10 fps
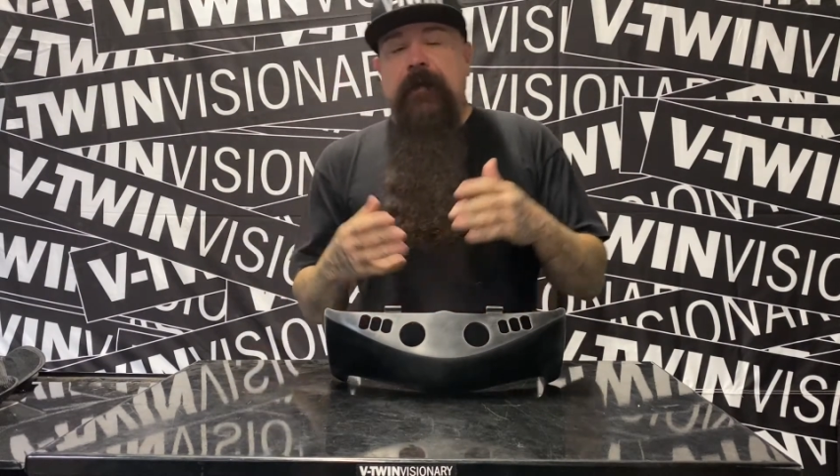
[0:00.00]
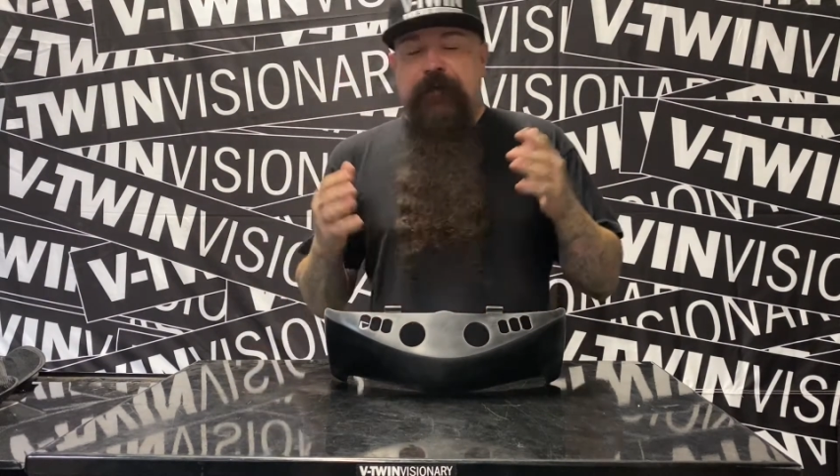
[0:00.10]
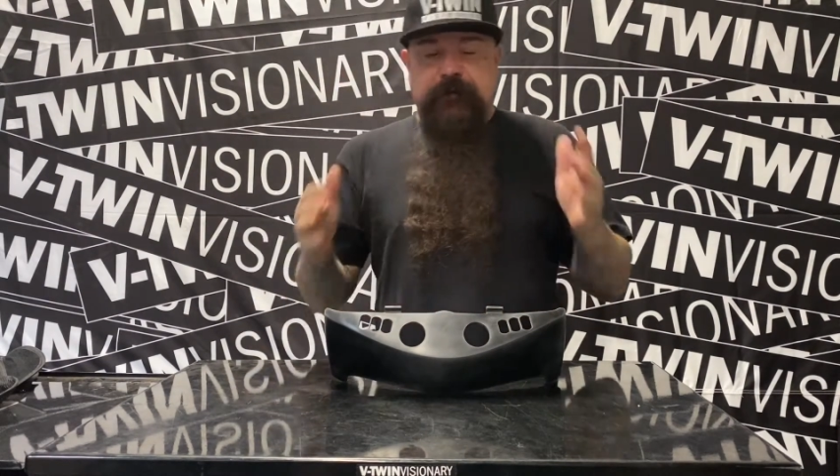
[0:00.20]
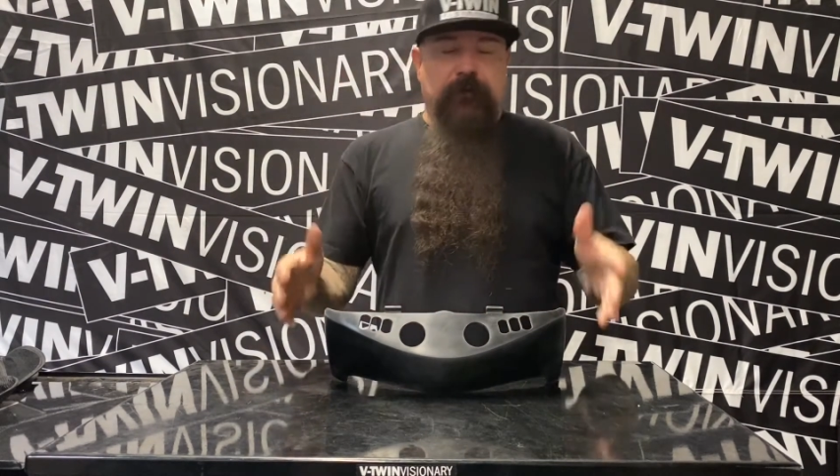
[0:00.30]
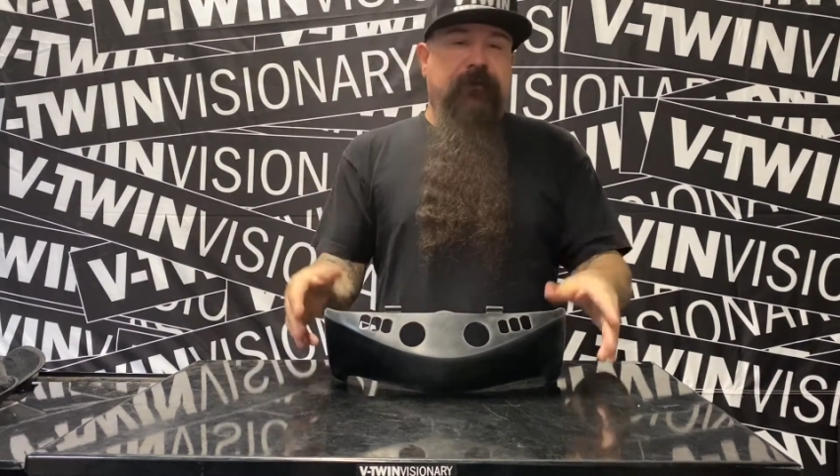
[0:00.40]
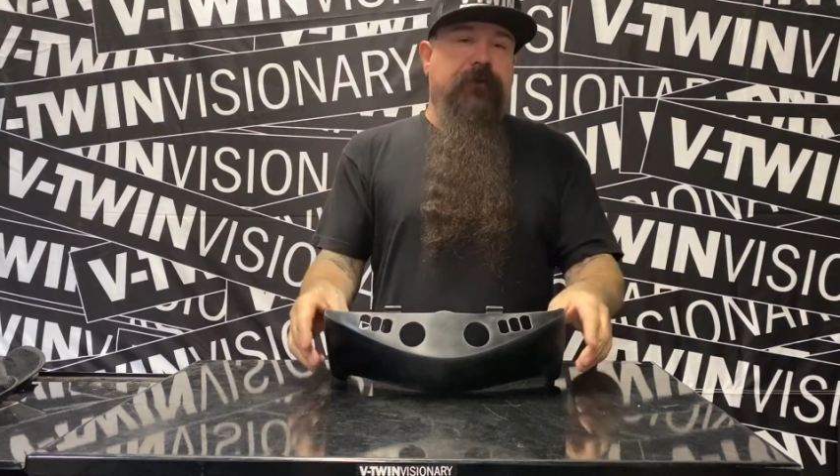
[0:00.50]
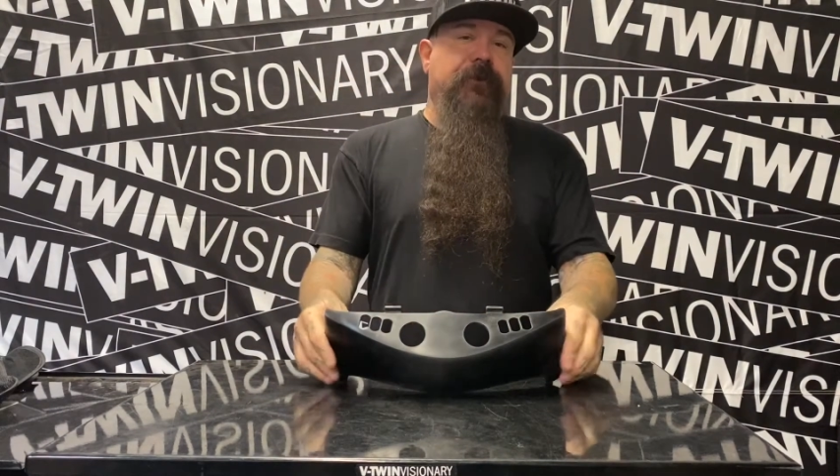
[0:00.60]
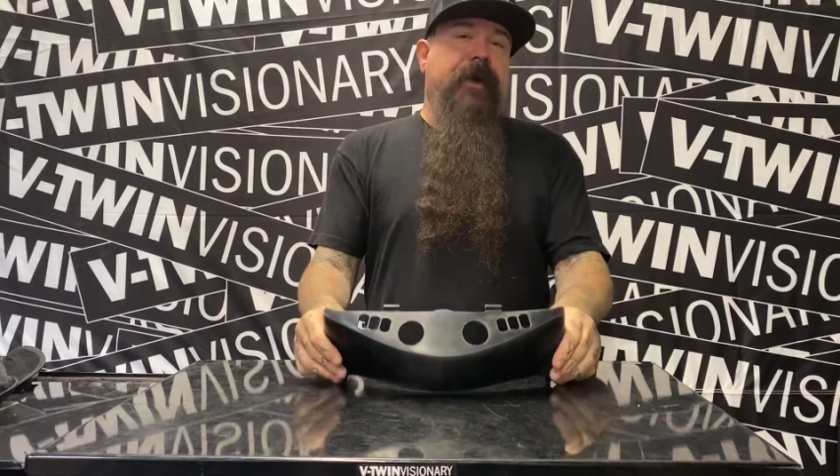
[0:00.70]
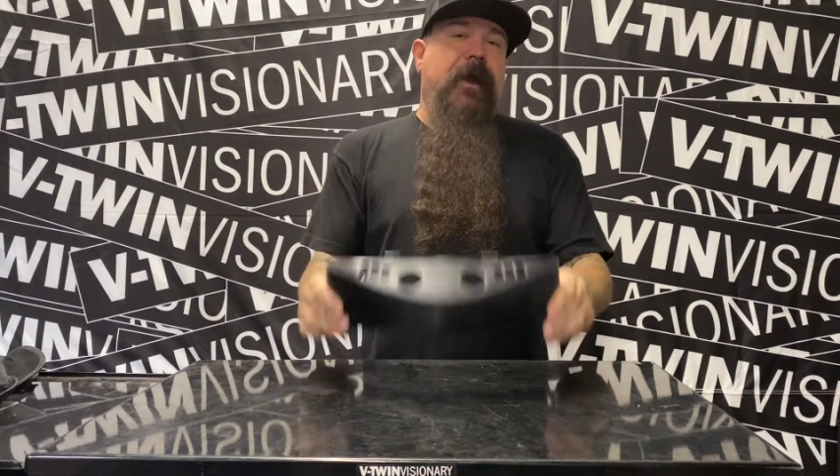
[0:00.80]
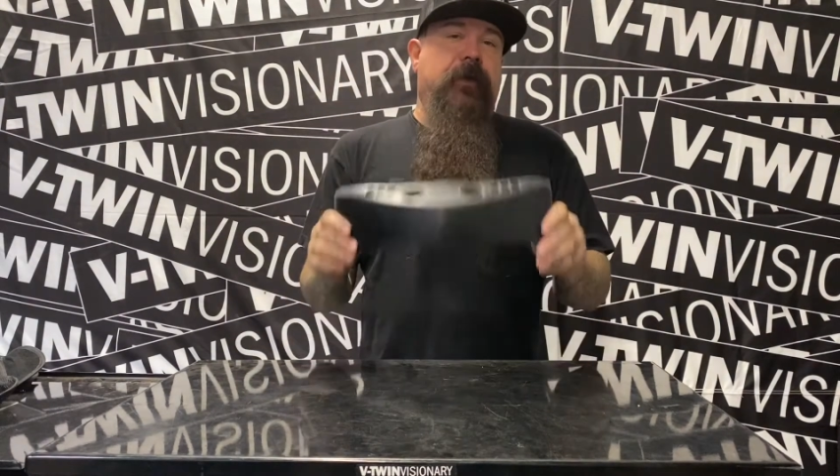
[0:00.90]
This one's for you
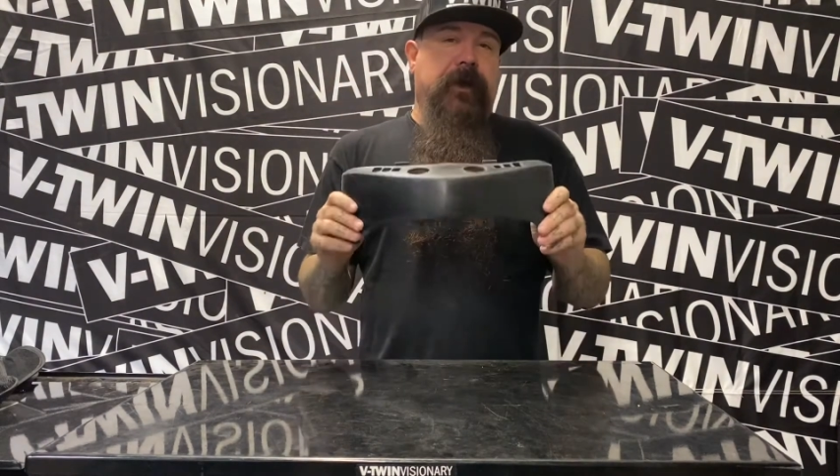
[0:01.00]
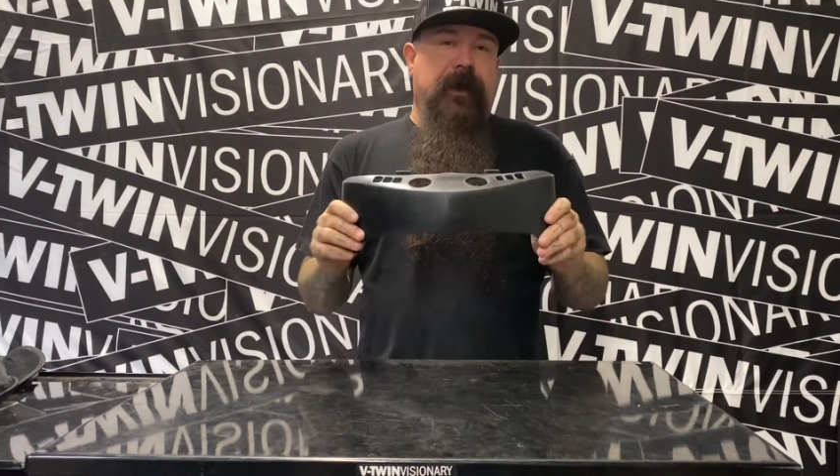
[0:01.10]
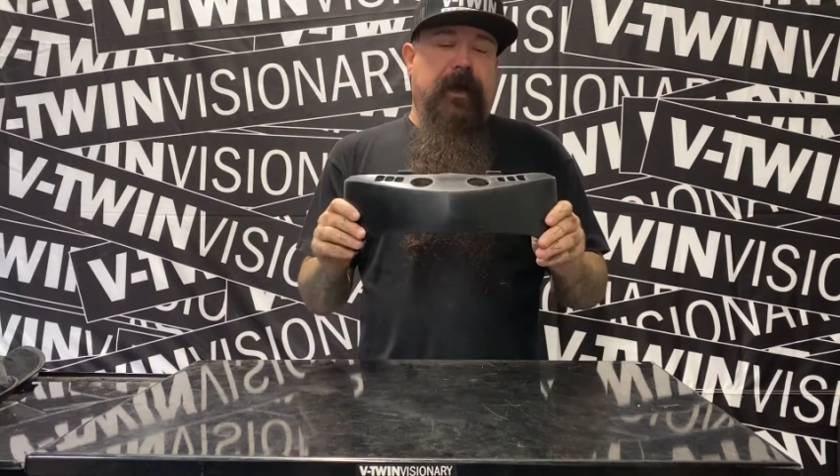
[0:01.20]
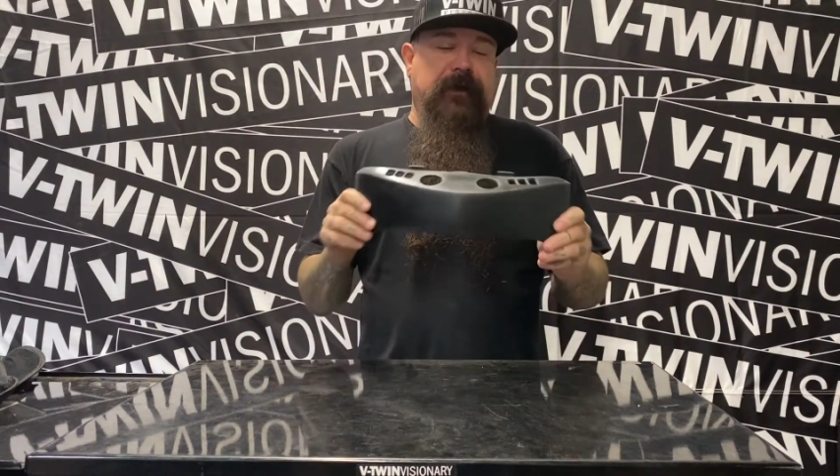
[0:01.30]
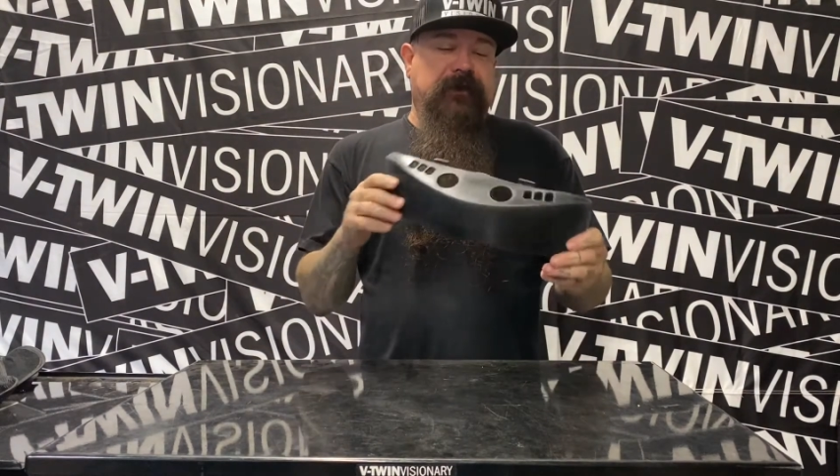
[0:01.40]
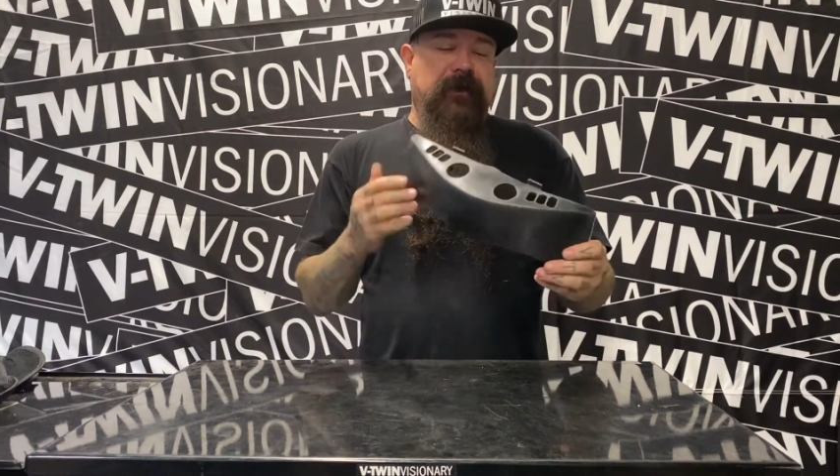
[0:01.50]
Batwing guys.